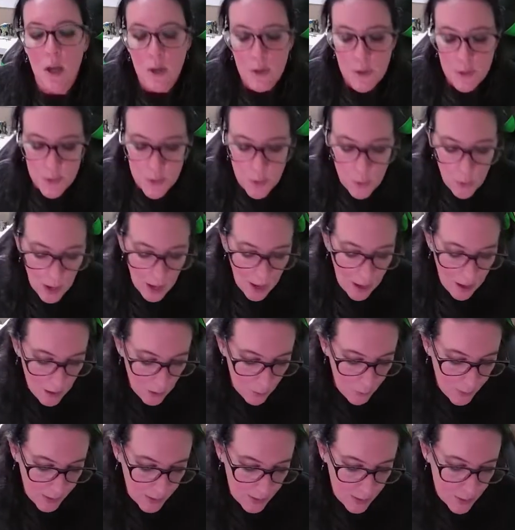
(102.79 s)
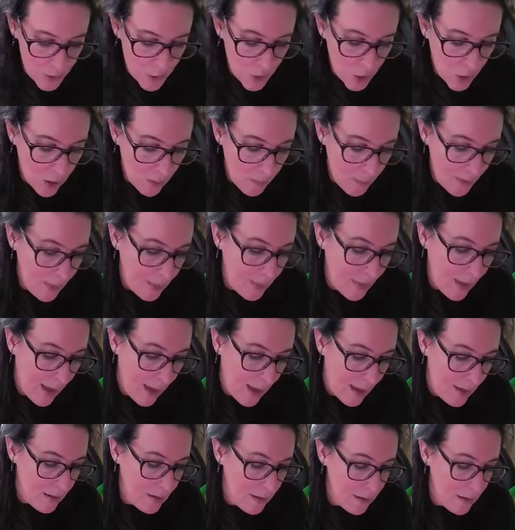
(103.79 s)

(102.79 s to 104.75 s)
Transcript: So how do we determine then